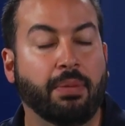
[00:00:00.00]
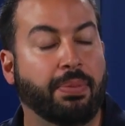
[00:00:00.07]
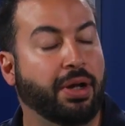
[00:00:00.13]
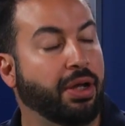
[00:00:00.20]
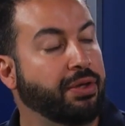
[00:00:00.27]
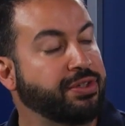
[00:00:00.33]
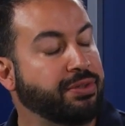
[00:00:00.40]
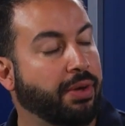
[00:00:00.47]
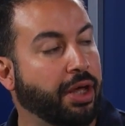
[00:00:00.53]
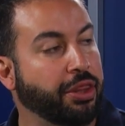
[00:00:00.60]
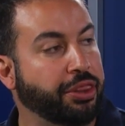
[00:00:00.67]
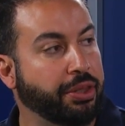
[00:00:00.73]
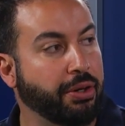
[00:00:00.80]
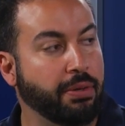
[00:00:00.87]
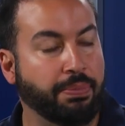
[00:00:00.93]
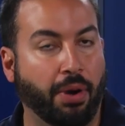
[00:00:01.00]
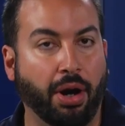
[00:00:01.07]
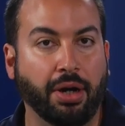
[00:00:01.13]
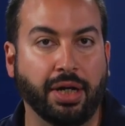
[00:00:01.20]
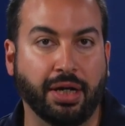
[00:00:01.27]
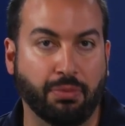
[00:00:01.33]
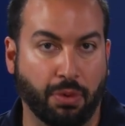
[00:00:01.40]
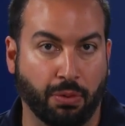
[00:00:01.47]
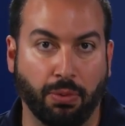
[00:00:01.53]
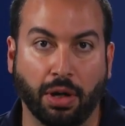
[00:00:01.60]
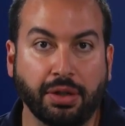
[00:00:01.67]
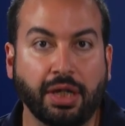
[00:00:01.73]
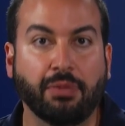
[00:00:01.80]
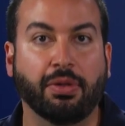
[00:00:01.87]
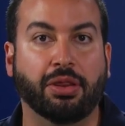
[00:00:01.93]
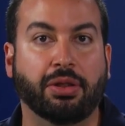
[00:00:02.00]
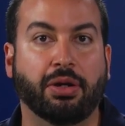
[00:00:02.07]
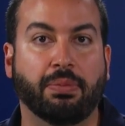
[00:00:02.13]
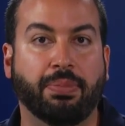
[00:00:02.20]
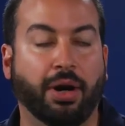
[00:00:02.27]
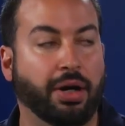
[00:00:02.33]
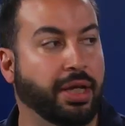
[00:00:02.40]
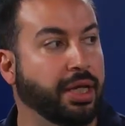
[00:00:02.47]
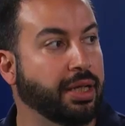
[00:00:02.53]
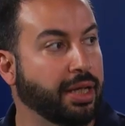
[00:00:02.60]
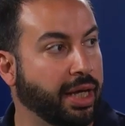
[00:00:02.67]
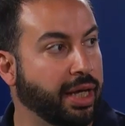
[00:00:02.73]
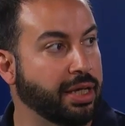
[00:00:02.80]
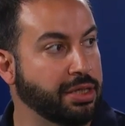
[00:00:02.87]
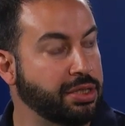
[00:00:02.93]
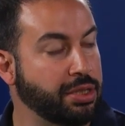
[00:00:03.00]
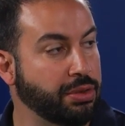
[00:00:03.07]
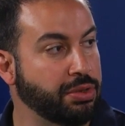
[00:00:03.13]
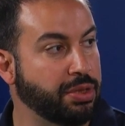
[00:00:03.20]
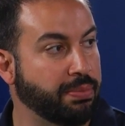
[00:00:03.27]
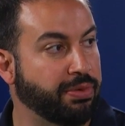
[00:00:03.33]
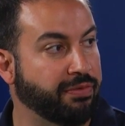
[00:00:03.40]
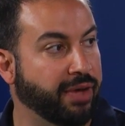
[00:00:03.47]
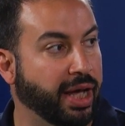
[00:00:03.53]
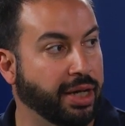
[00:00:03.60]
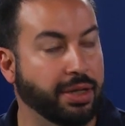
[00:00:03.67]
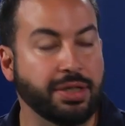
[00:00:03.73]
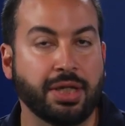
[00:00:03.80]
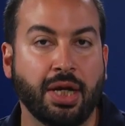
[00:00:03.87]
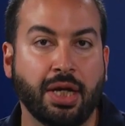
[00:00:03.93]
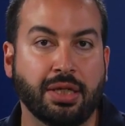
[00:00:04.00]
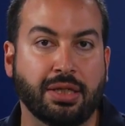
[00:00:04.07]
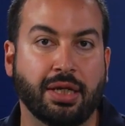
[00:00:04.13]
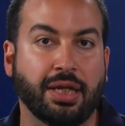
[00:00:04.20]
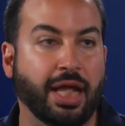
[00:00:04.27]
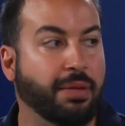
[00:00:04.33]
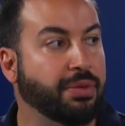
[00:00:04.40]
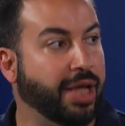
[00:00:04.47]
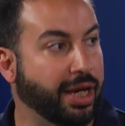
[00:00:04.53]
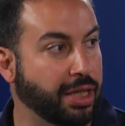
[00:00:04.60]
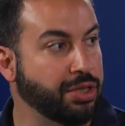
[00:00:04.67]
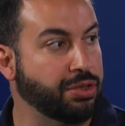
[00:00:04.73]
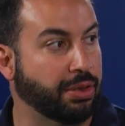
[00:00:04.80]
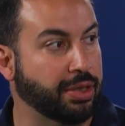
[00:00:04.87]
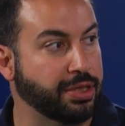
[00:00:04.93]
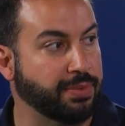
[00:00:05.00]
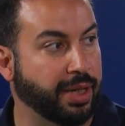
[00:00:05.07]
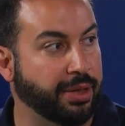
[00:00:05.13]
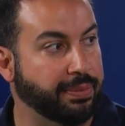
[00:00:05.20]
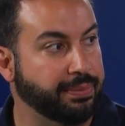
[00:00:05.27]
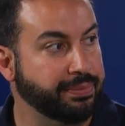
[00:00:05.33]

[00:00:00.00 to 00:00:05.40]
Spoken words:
but also on third-party, and we're working with third-party solution providers to enable that control as well.